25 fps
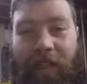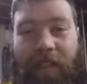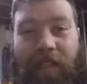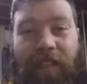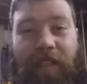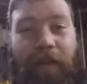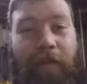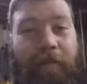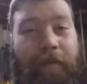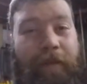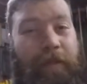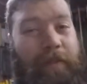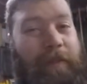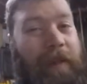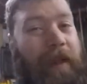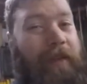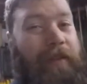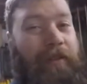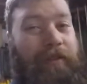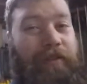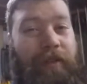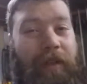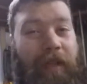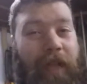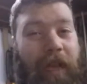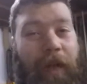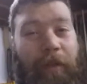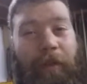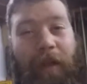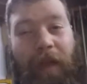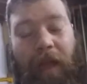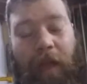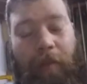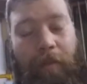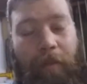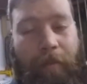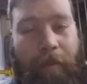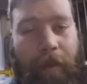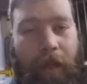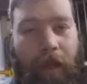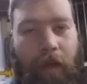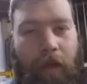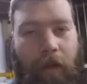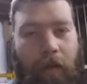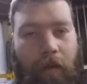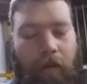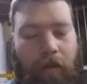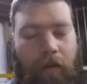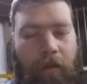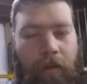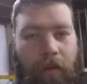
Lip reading: self-explanatory how it come apart,